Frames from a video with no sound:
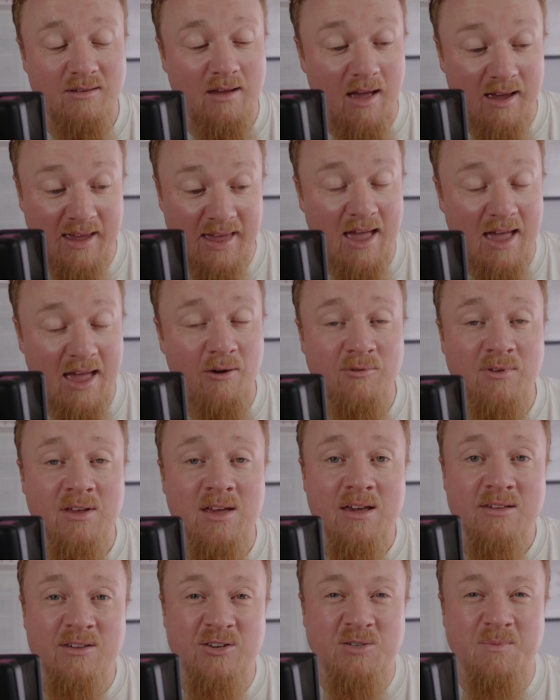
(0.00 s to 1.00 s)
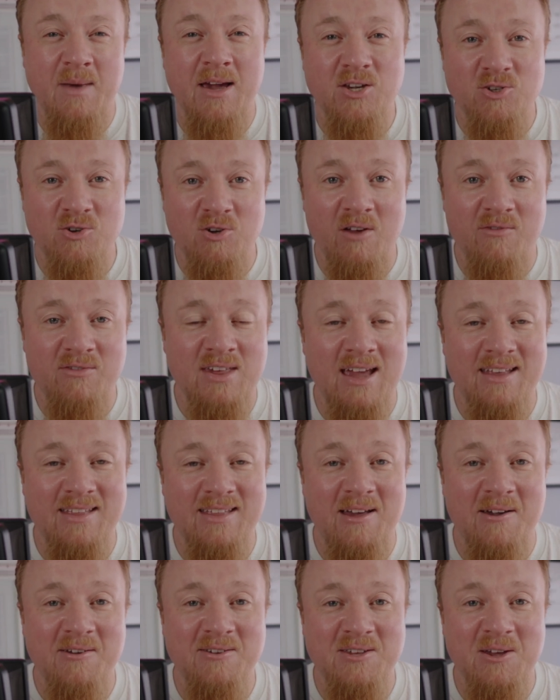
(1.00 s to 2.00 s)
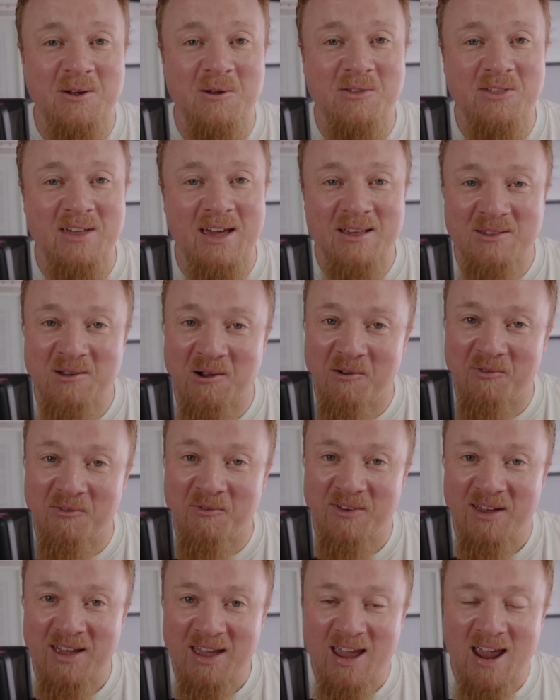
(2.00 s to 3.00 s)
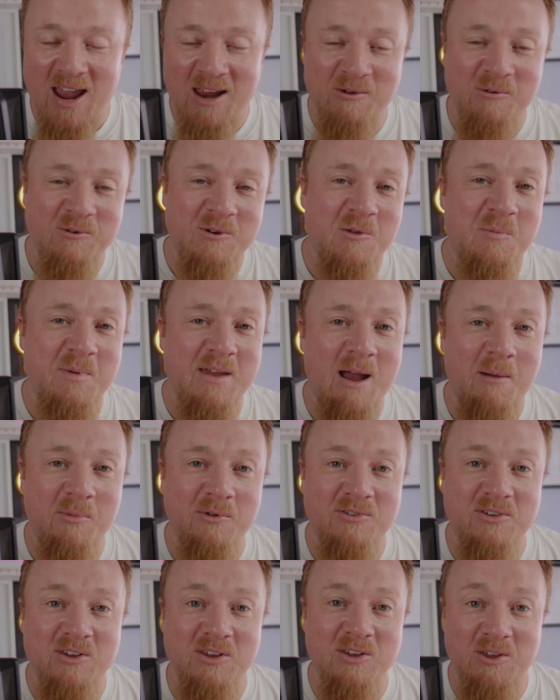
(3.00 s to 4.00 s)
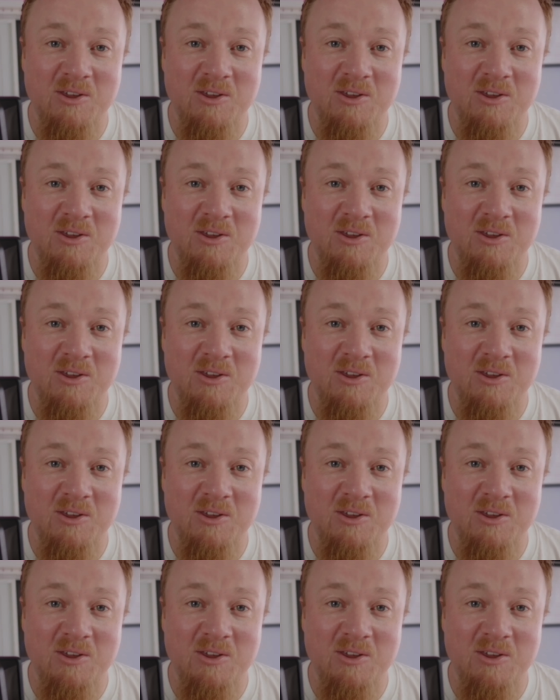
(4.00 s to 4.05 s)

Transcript: account. Just make sure you've ticked those two things off in order to be able to